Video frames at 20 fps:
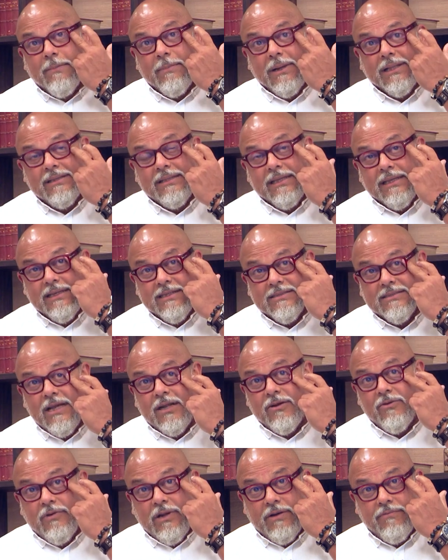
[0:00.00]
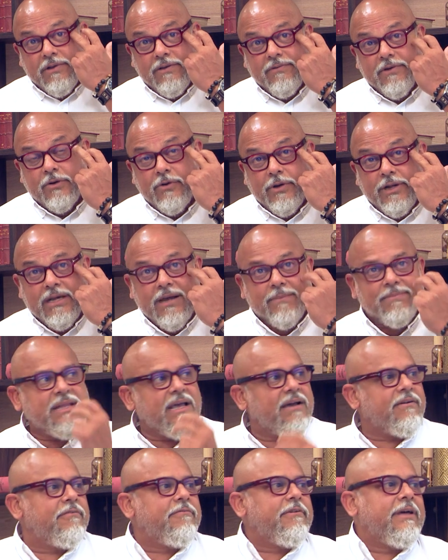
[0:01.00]
but the thing is that when we were growing up
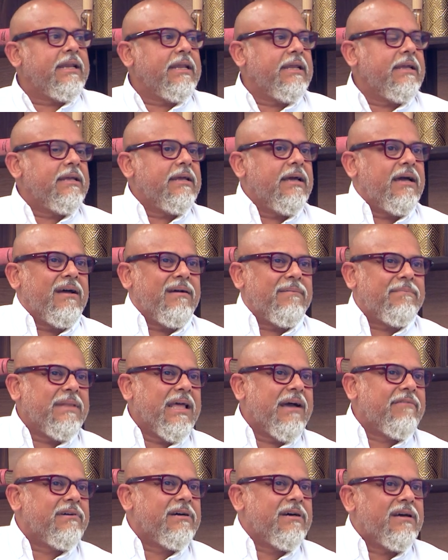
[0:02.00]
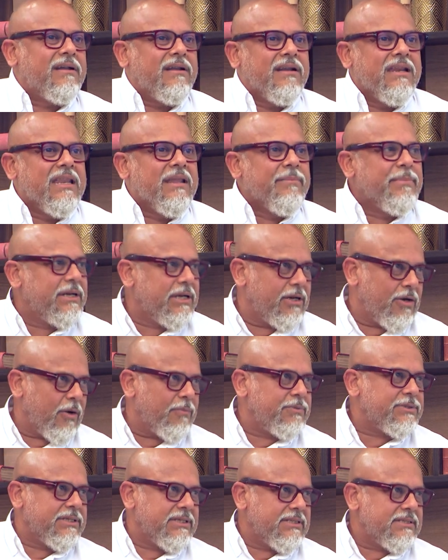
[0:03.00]
there were very uh, there were limited
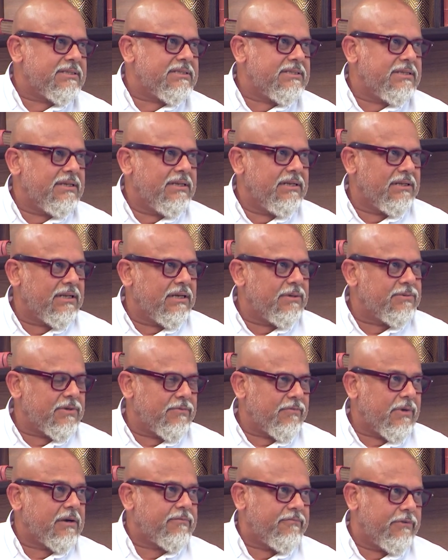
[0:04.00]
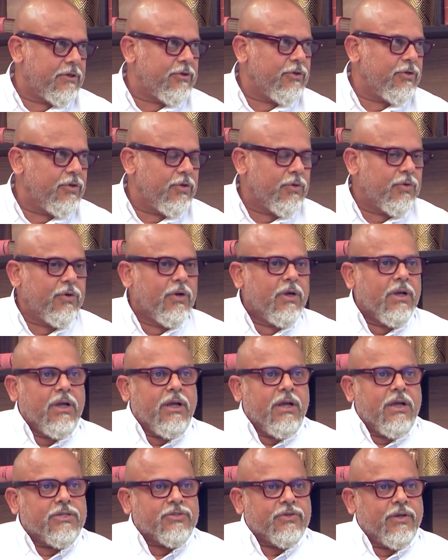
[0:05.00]
options in terms mm. of what we could do
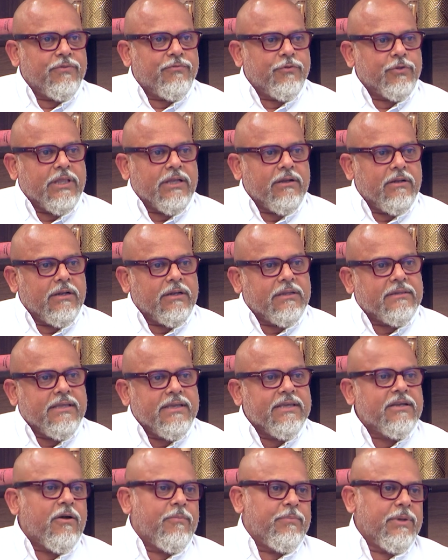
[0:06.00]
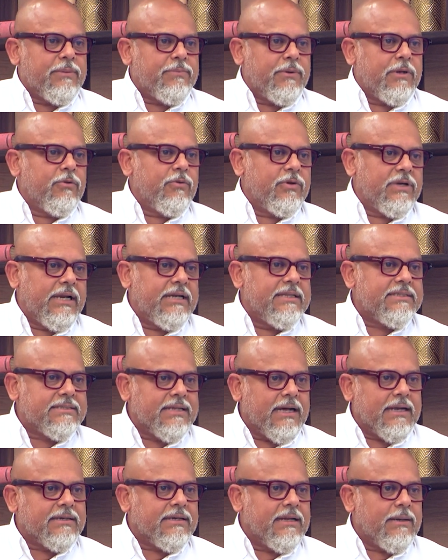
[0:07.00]
so if you think think of people who really
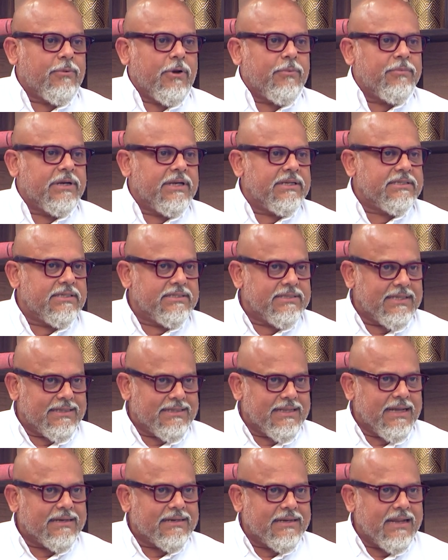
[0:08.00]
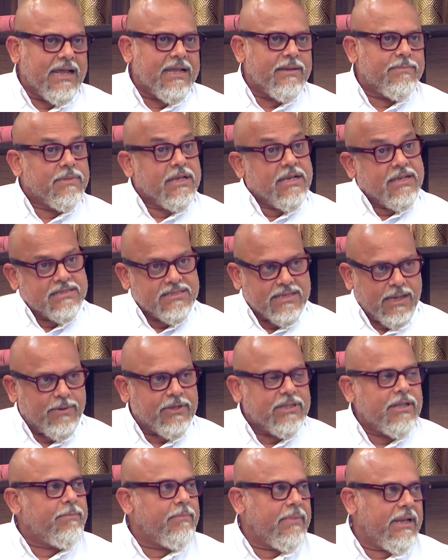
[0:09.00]
started up operations at that time some
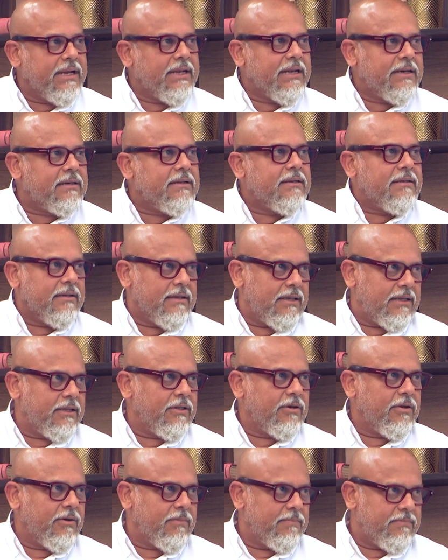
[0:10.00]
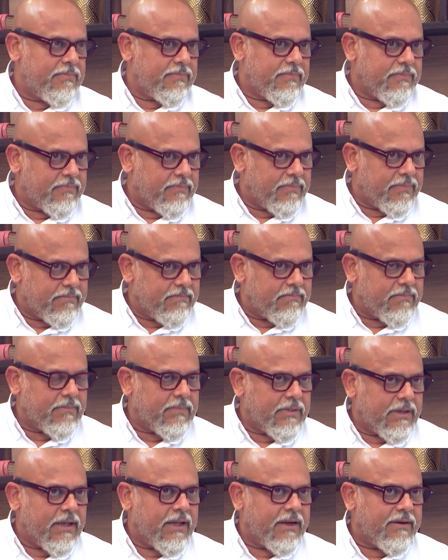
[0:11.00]
of them made it uh, you know
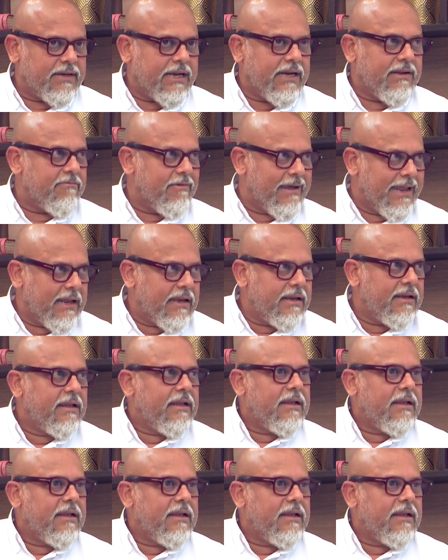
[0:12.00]
uh, really well